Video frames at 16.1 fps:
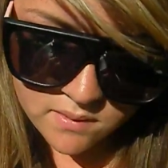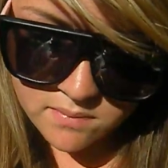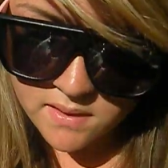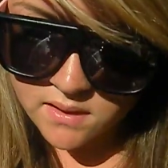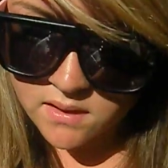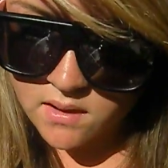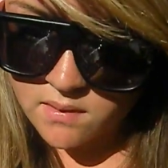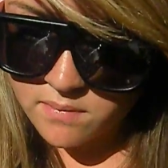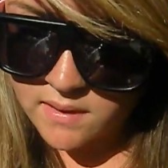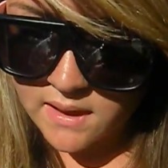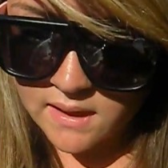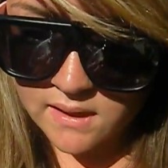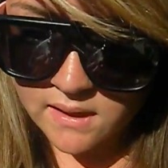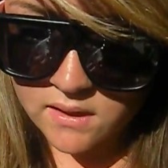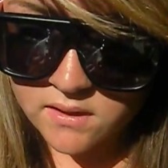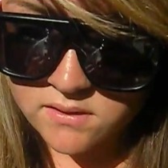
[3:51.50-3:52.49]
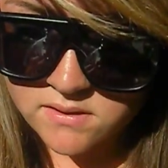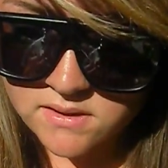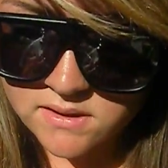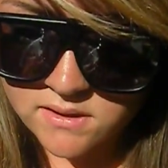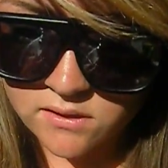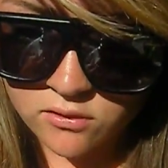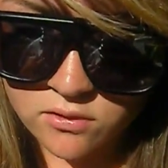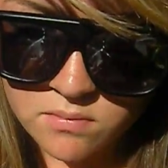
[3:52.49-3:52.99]
want to pick up a
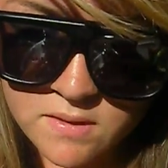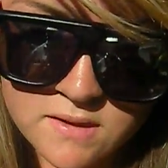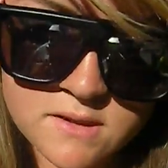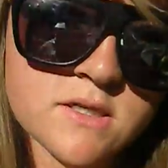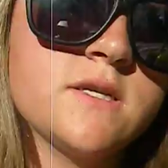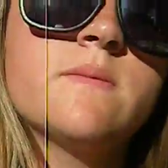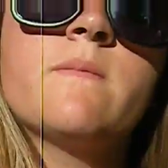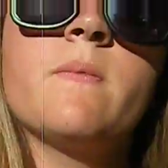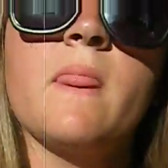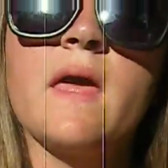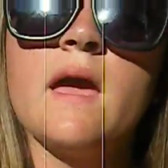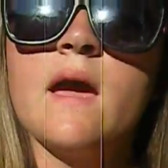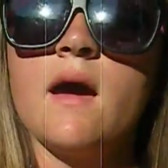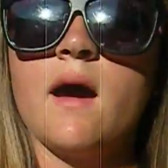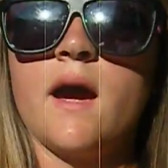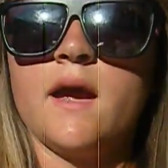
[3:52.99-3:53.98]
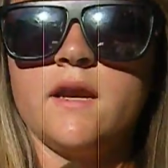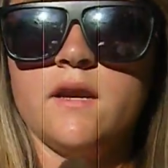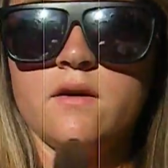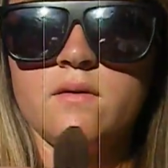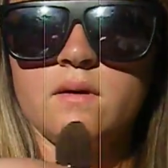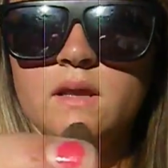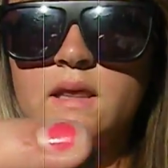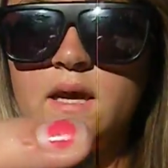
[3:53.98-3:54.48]
concealer brush. I
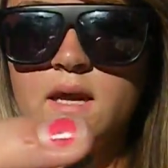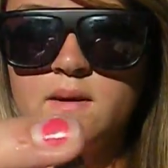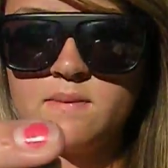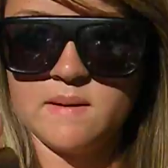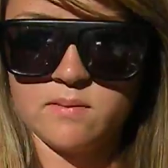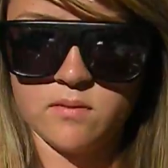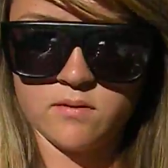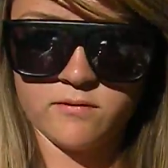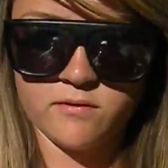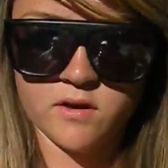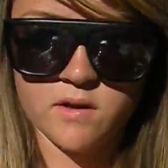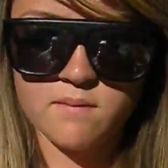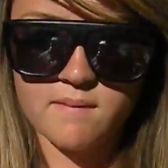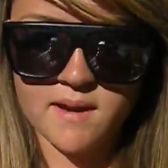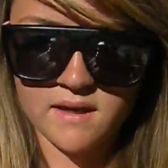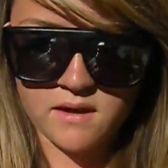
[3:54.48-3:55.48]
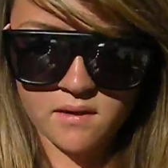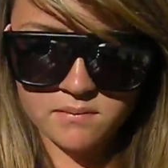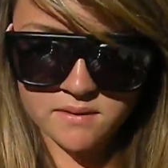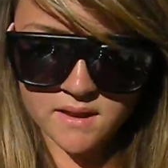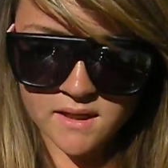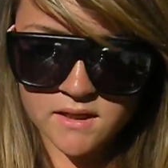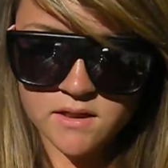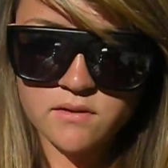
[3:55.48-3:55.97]
know a lot of people, for your makeup
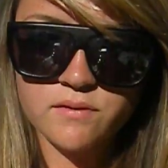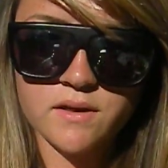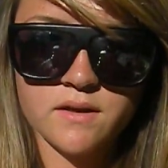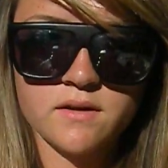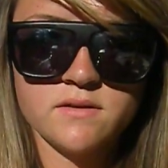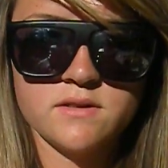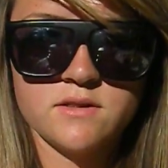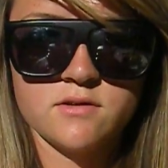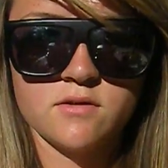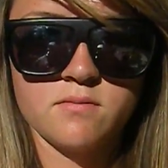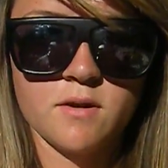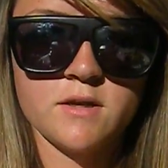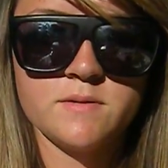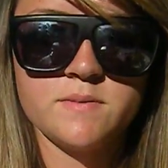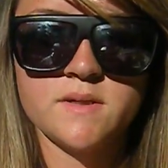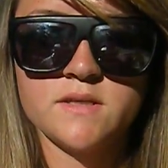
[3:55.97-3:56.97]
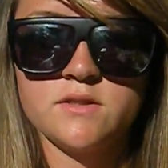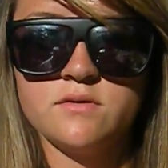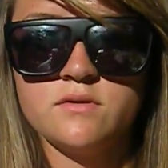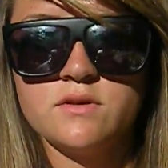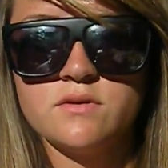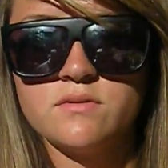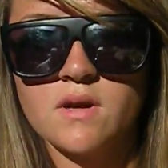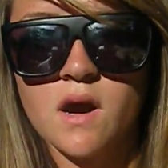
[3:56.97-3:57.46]
kit, you need a concealer brush because
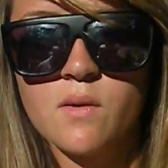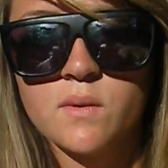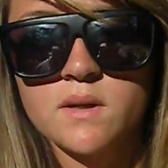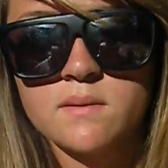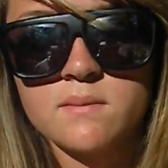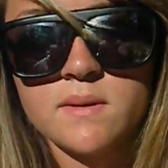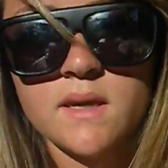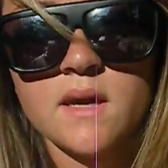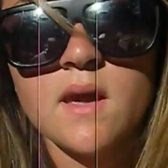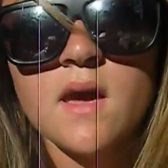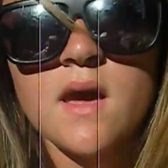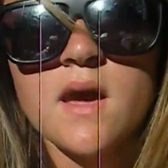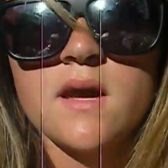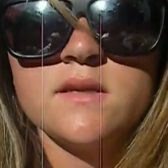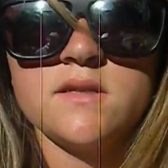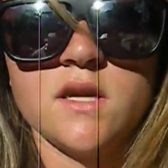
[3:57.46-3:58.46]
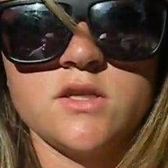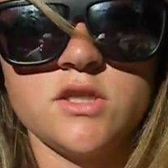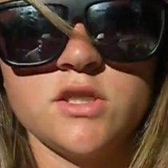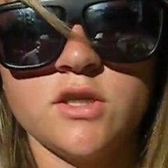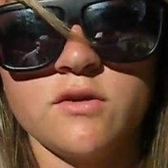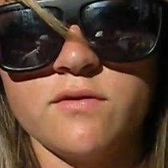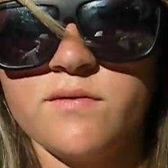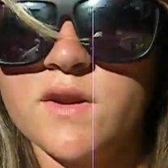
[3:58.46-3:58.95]
you do not want to be
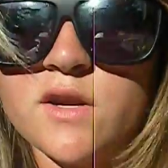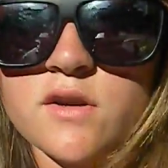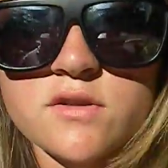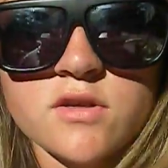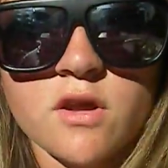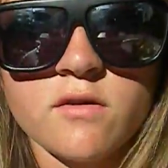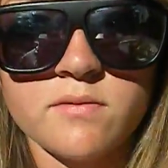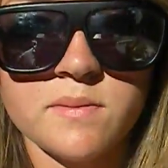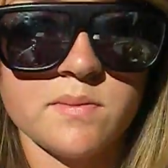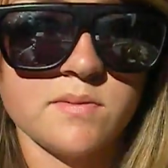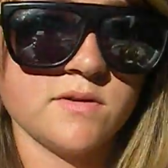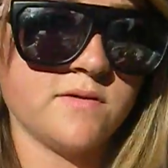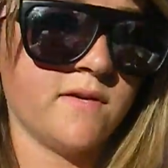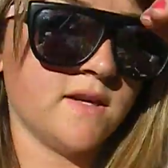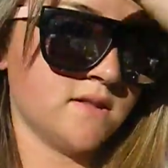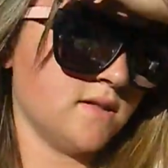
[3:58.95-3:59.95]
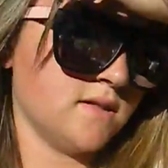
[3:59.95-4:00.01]
touching your fingers all over people's